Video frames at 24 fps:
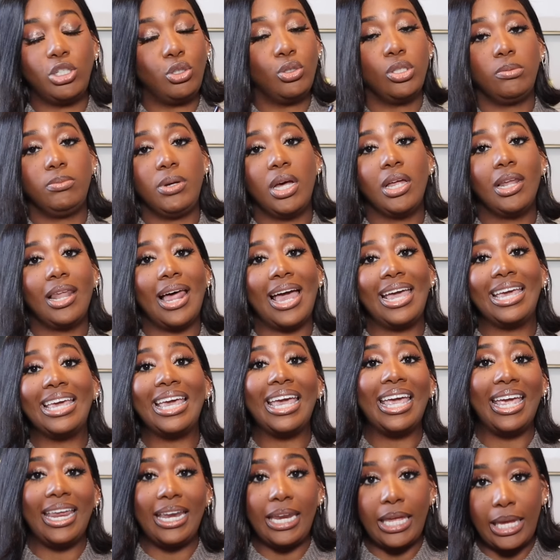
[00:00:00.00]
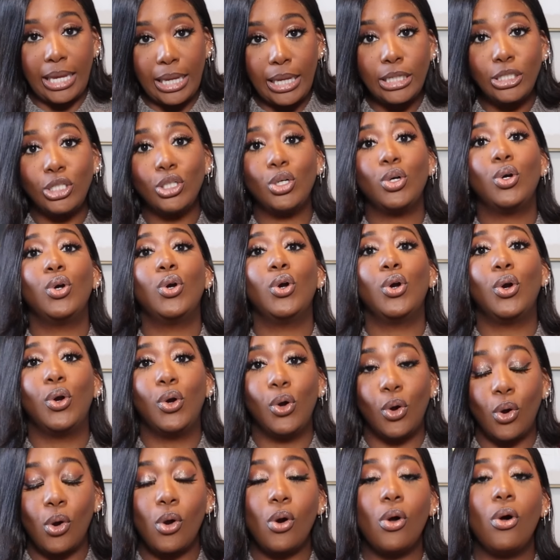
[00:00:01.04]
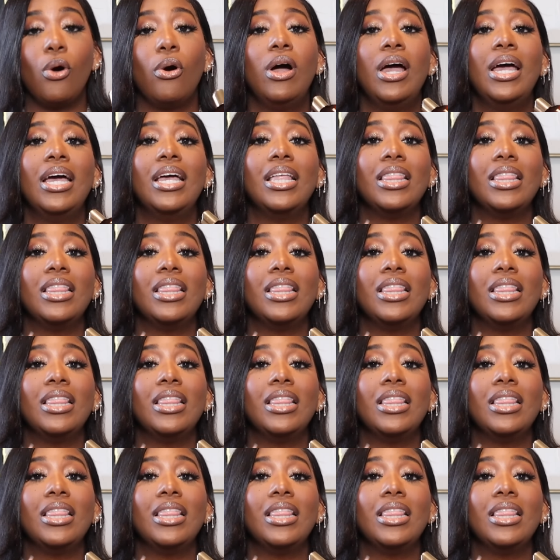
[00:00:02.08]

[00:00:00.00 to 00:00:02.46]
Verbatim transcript: you smell like an it girl.